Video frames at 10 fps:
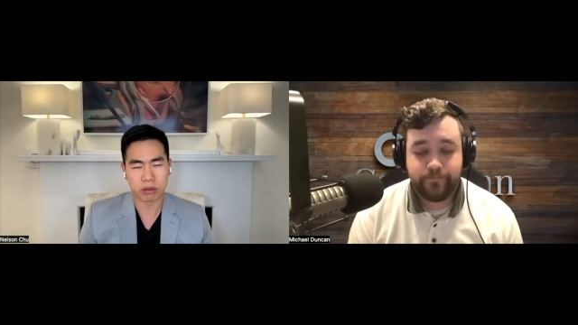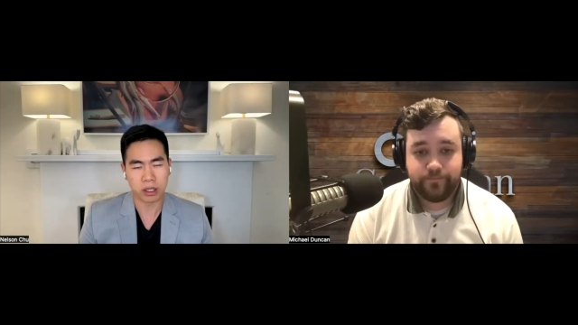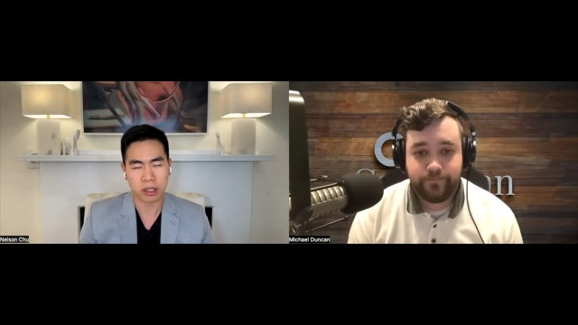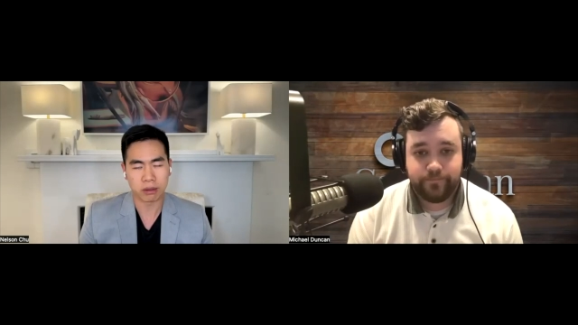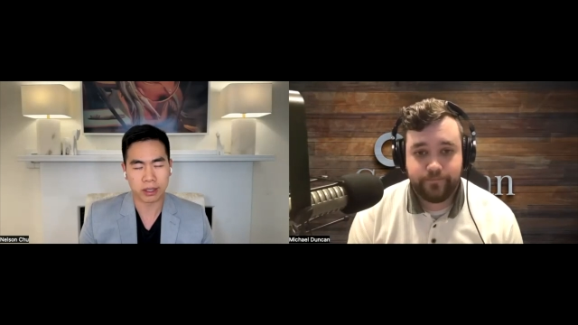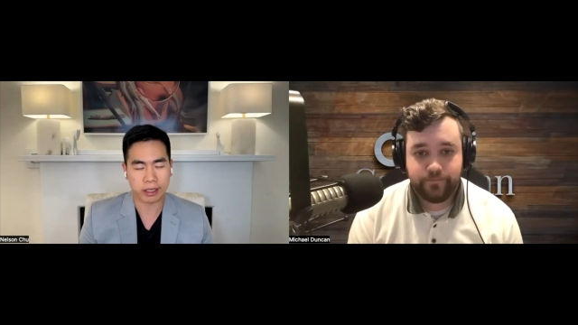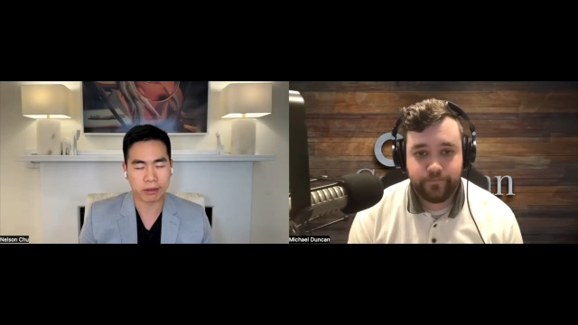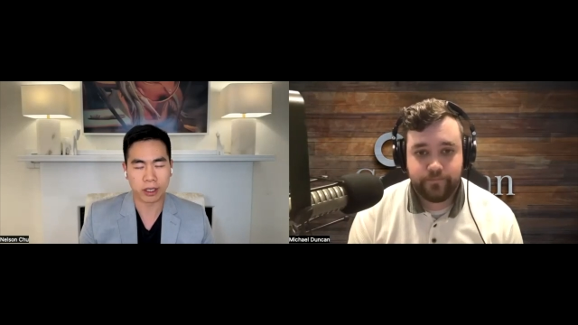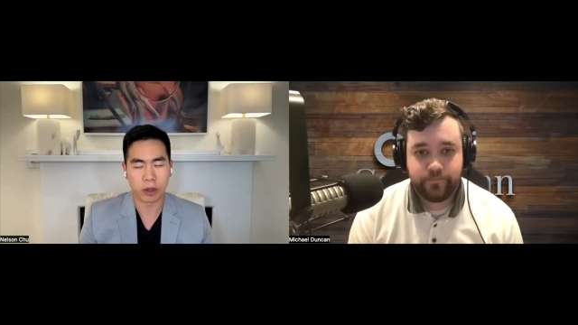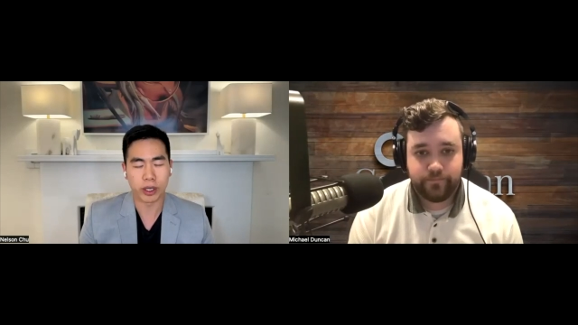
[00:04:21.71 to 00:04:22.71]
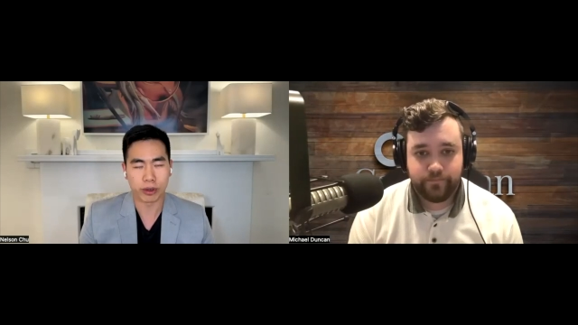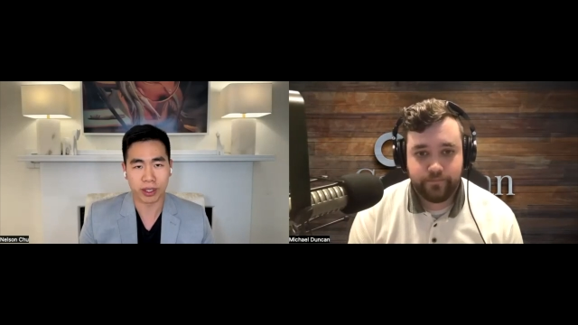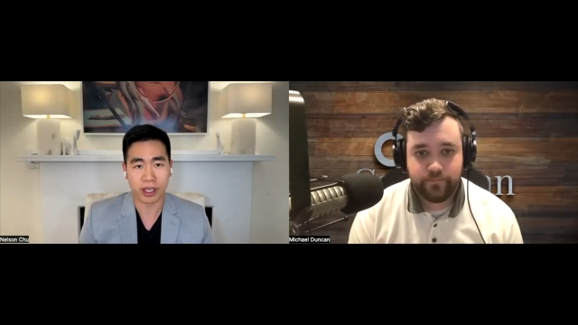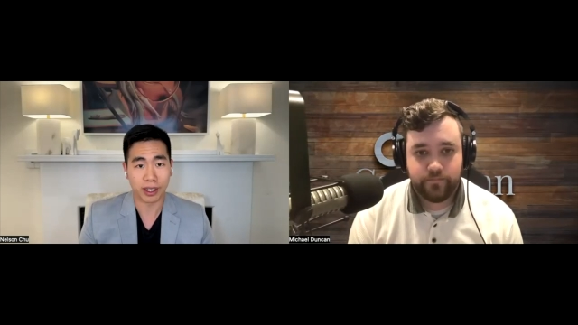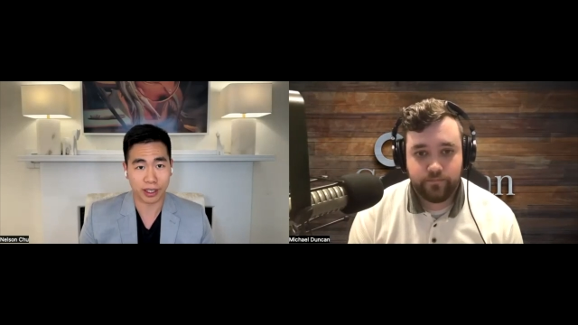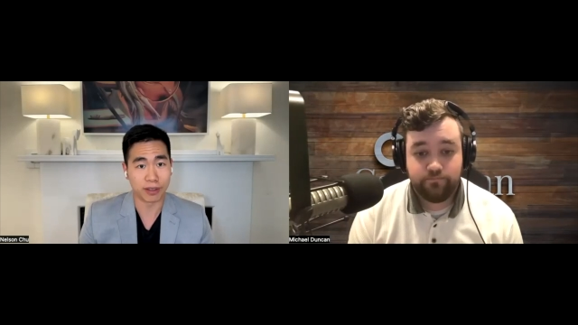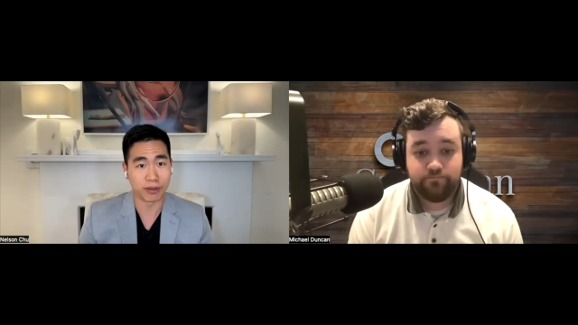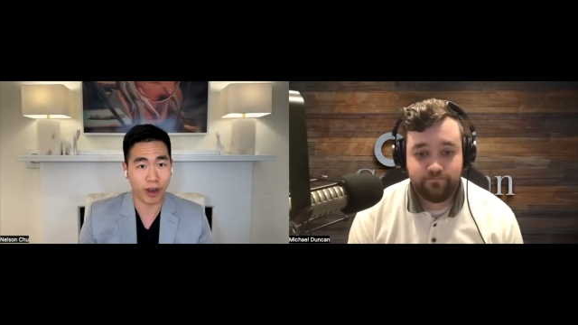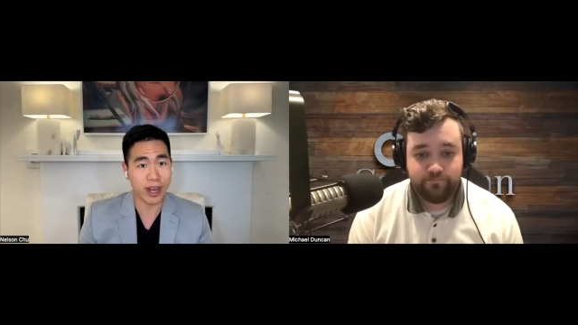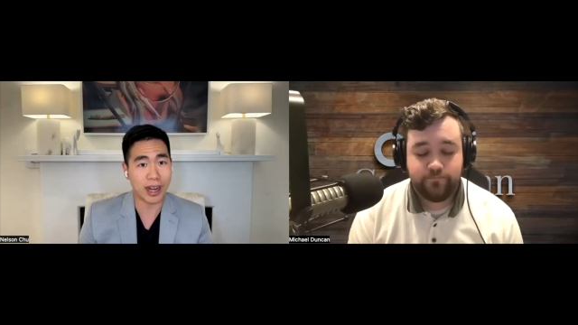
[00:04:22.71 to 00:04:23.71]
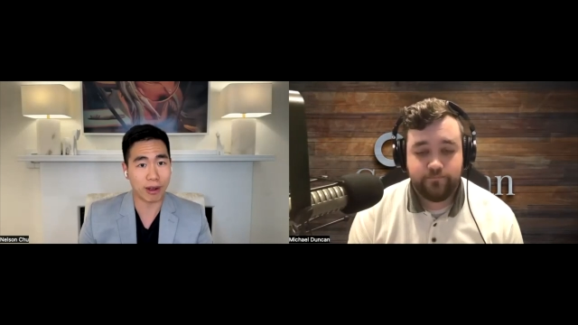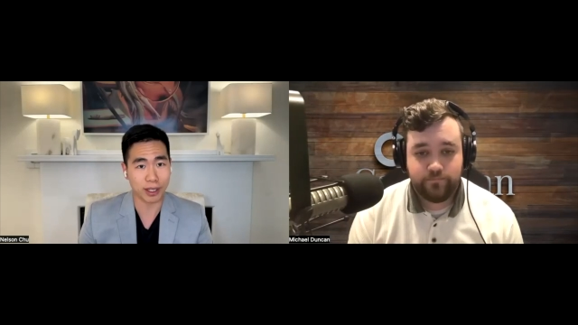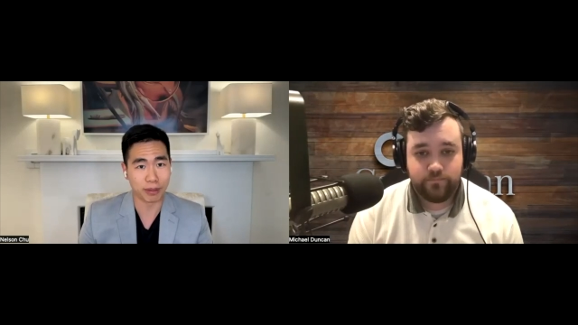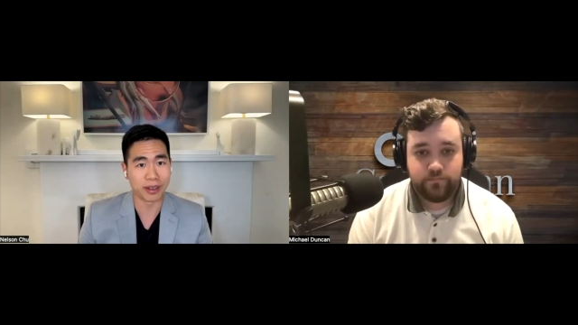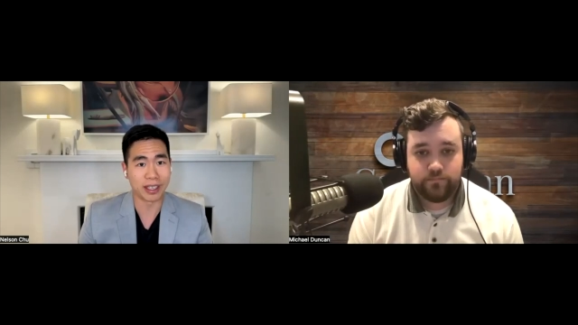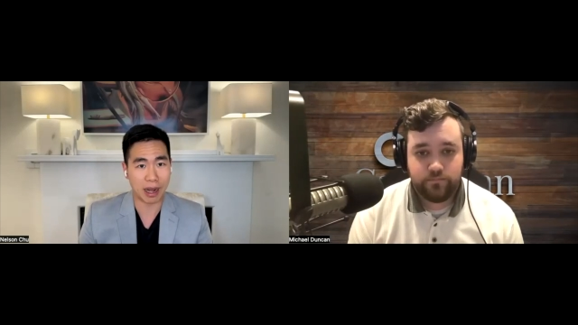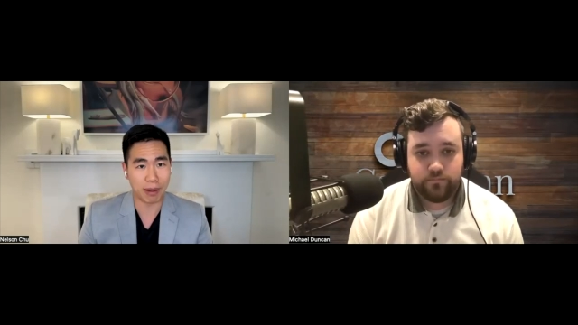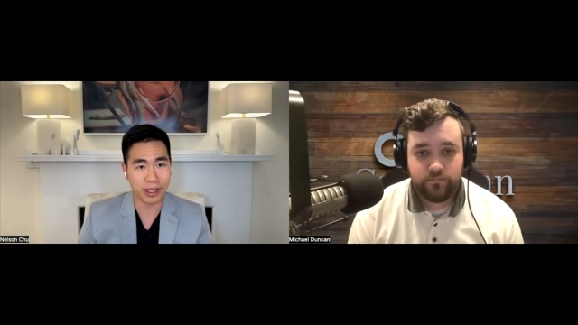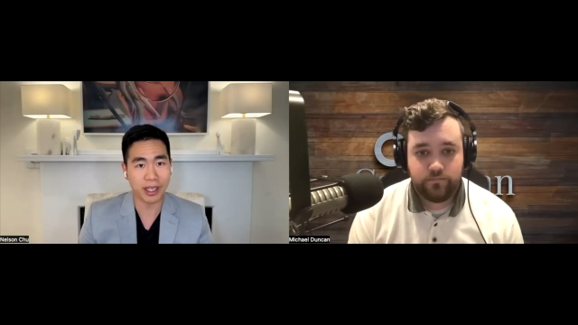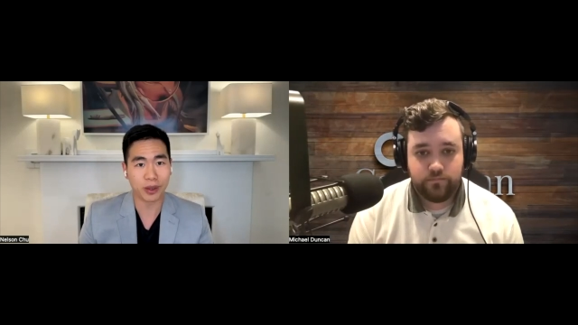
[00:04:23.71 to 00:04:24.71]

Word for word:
Speaker 1: you earn like no interest. Like right now is a little bit anomaly.